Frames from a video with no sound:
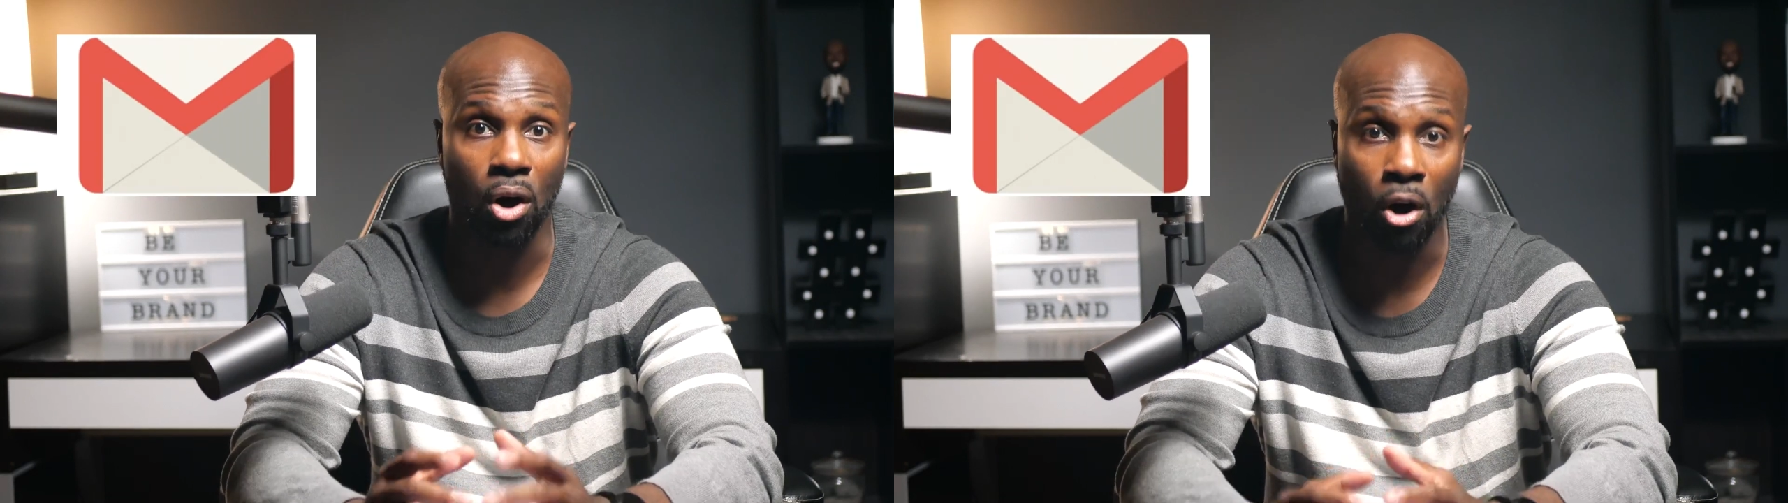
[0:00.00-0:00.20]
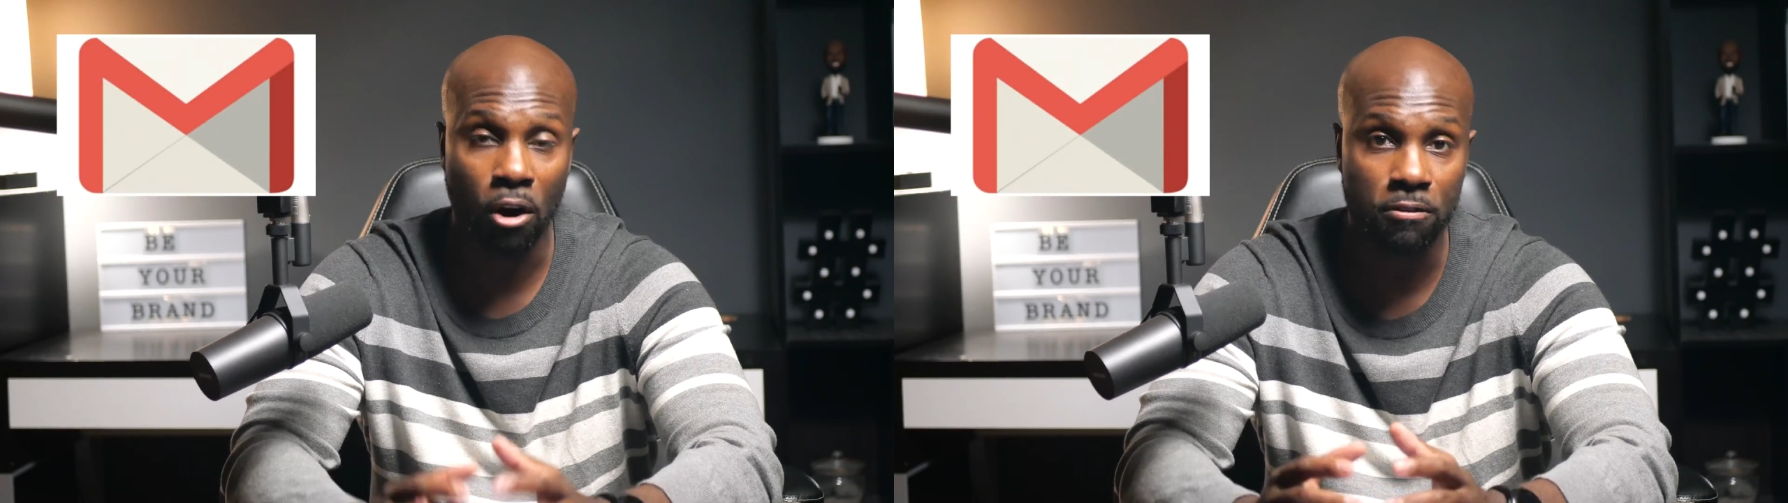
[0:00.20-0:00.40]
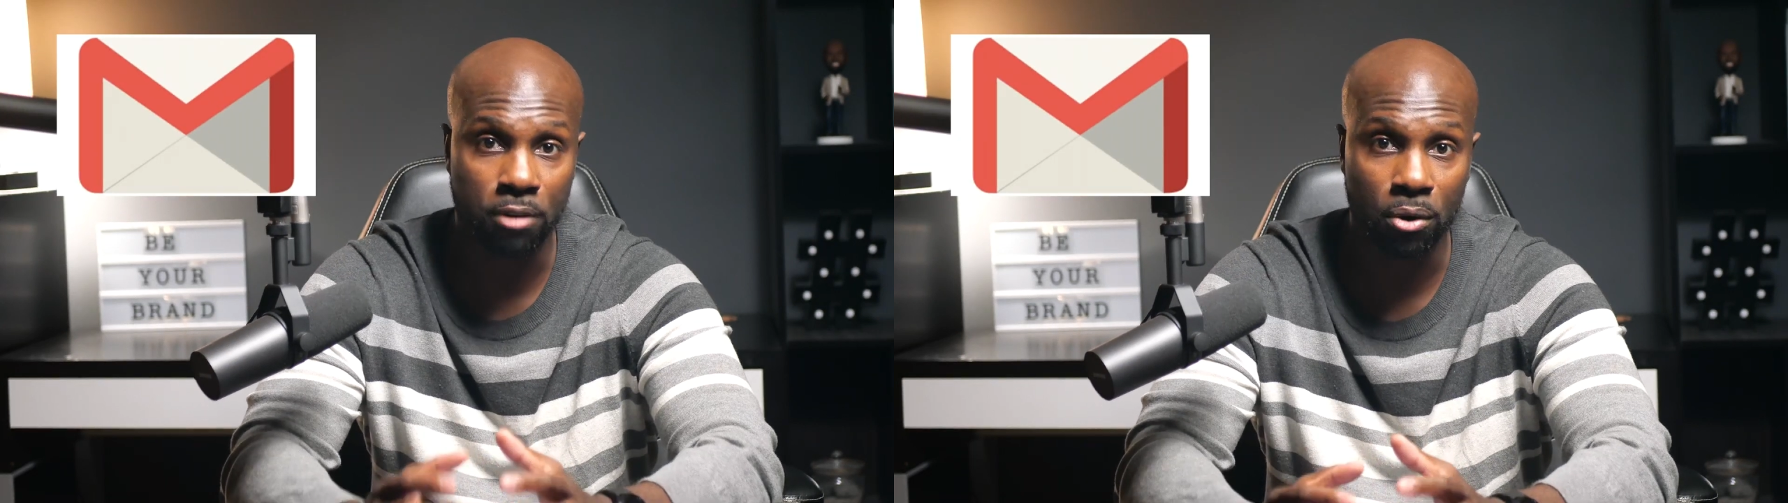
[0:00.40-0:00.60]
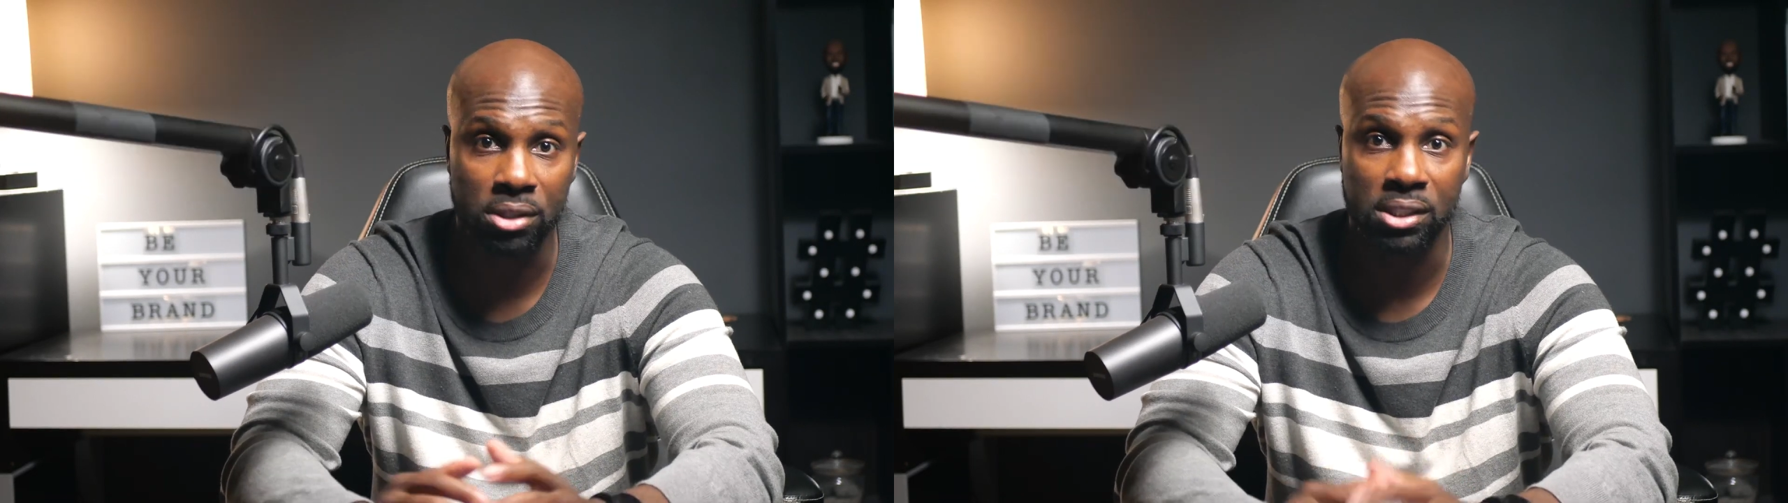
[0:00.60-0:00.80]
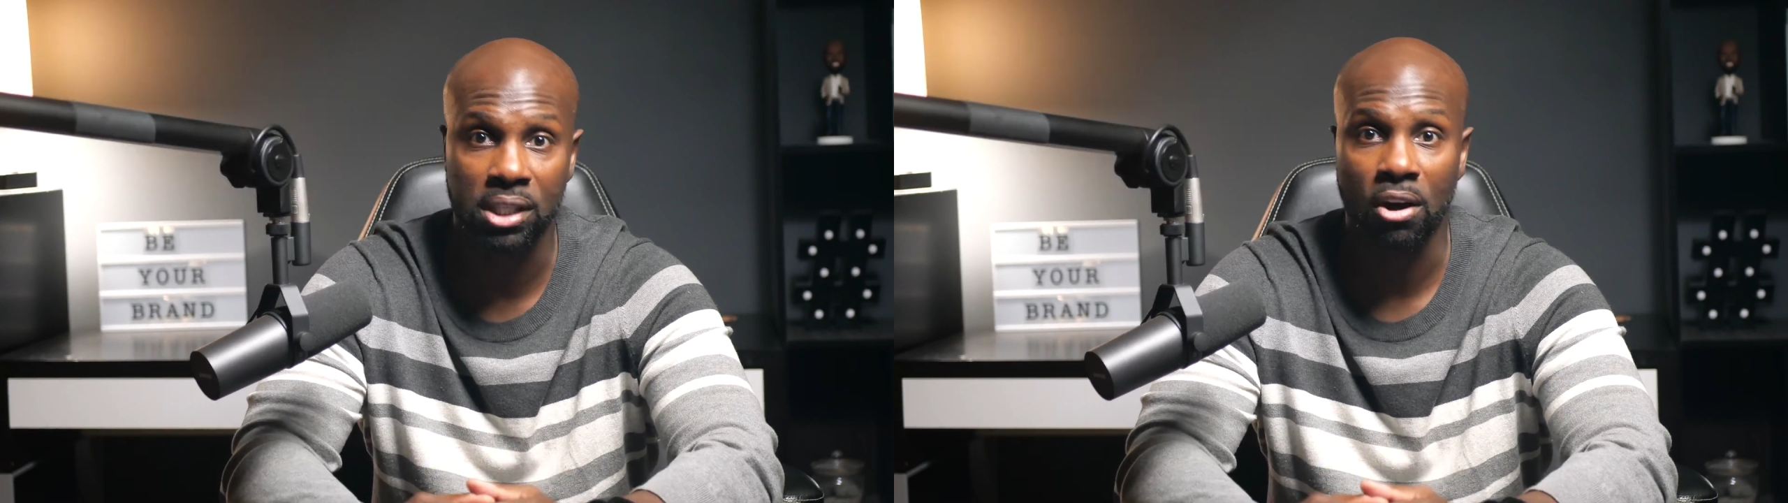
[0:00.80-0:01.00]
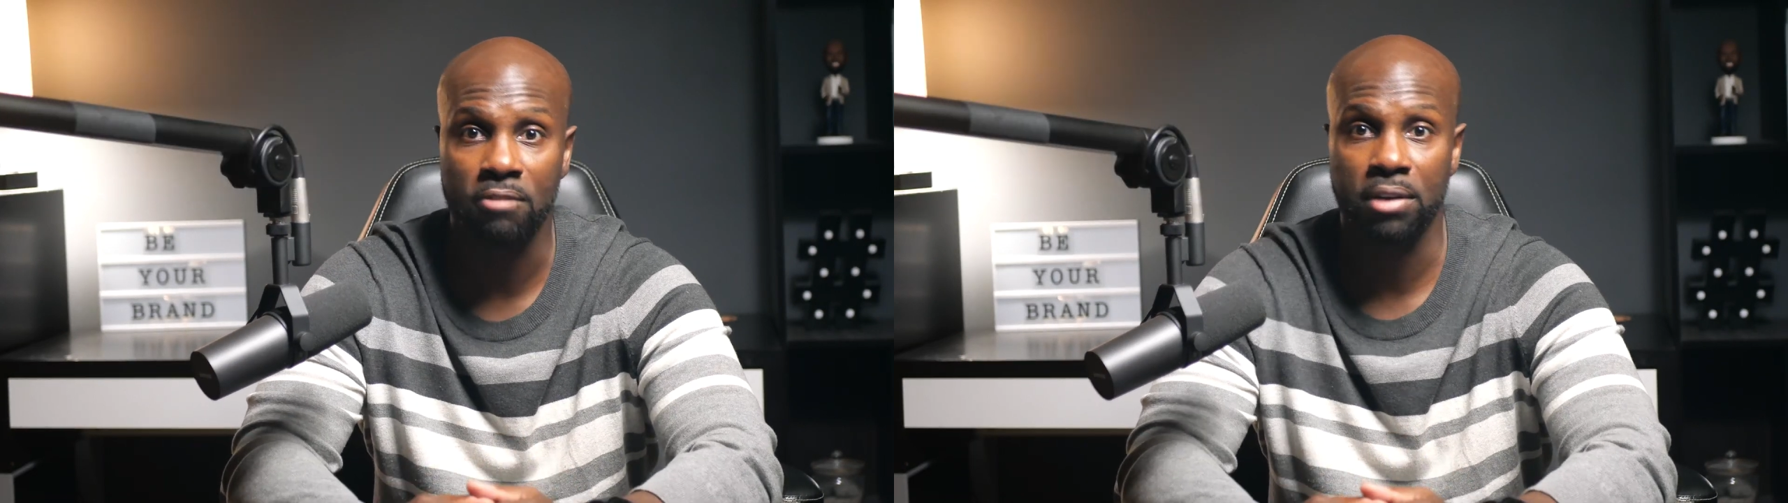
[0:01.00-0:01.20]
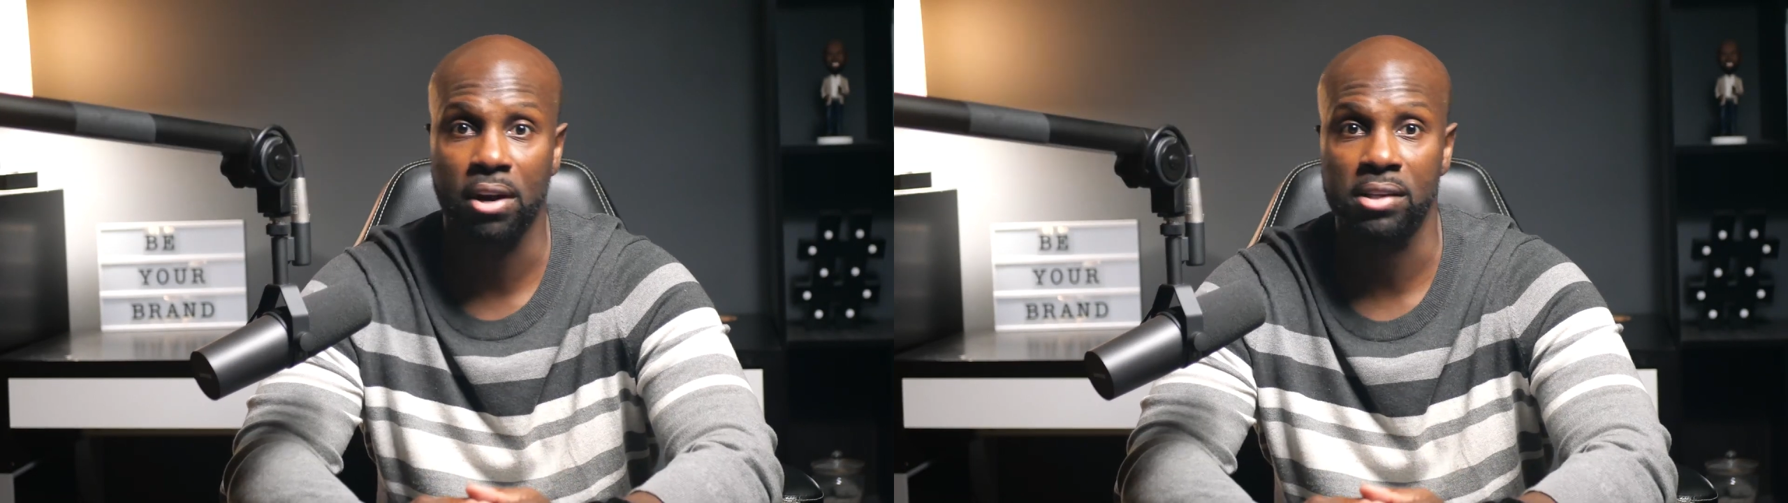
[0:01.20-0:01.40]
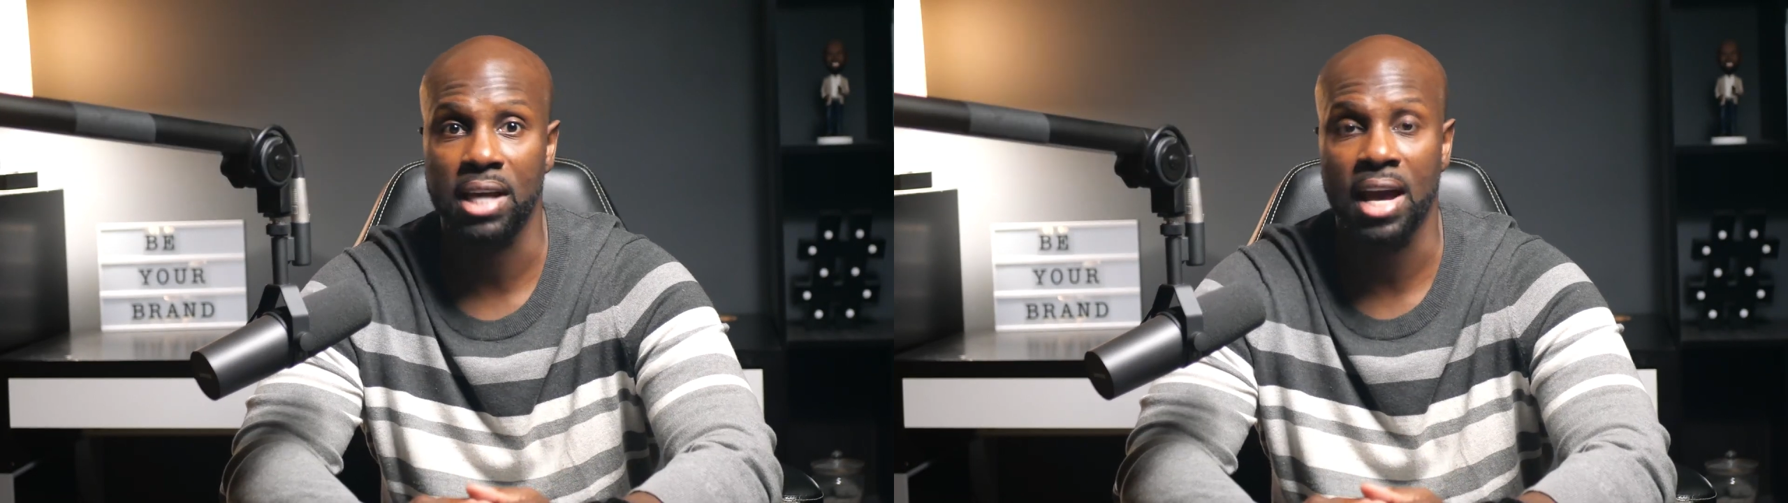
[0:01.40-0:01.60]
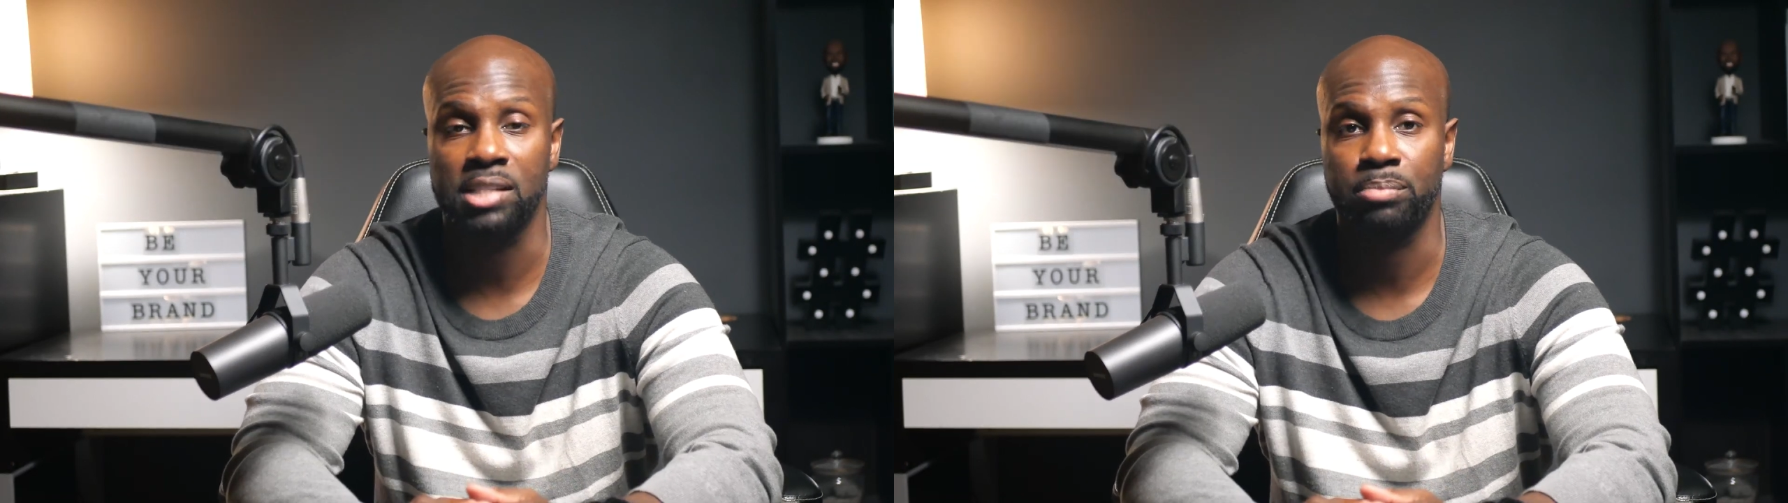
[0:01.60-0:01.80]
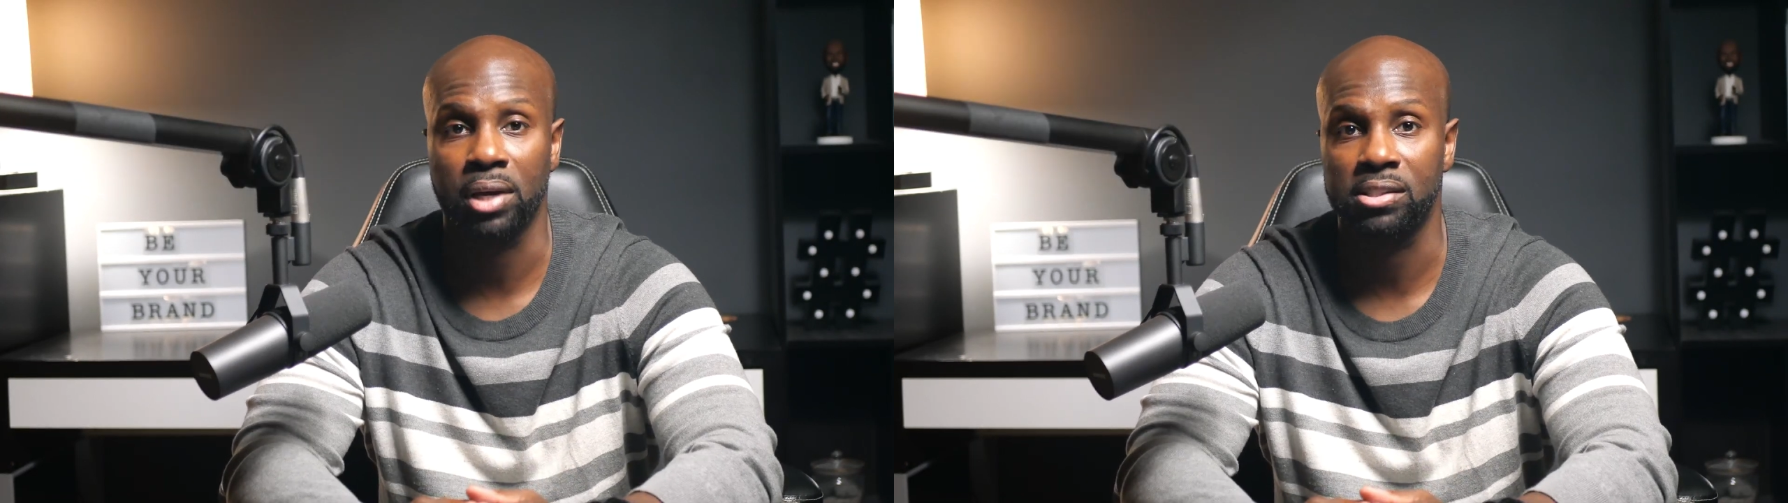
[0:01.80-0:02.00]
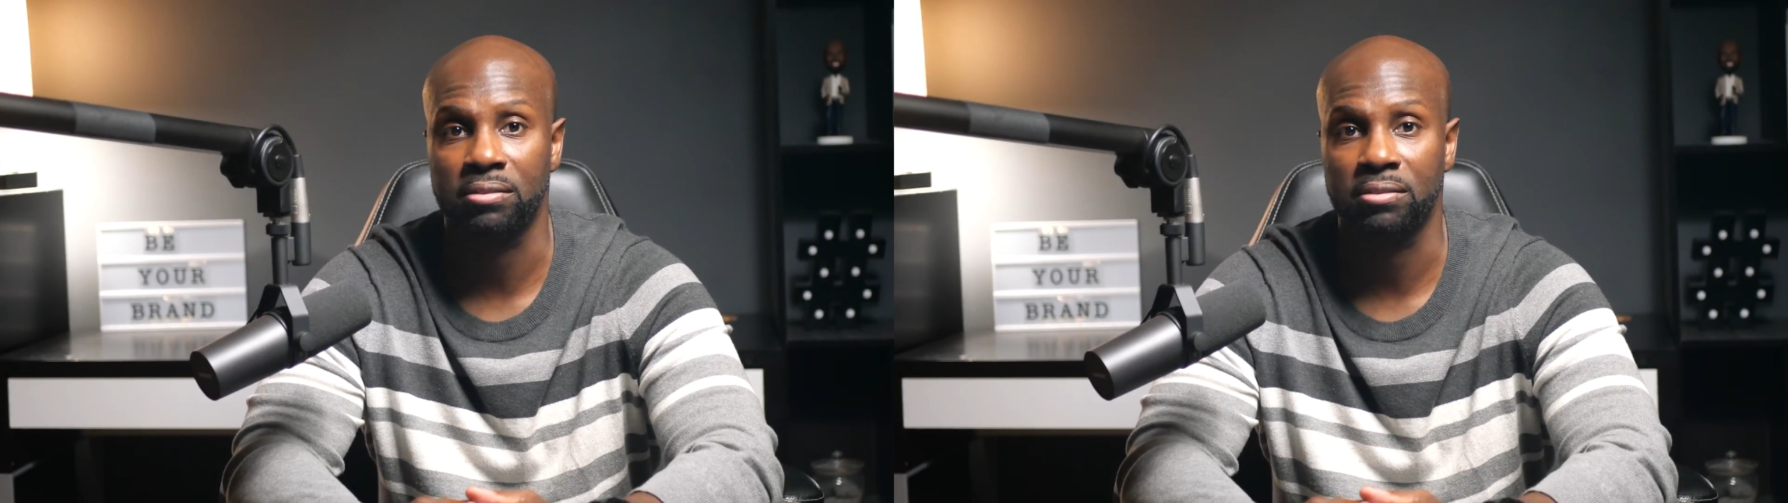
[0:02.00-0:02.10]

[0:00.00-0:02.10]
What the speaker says: all focusing on various aspects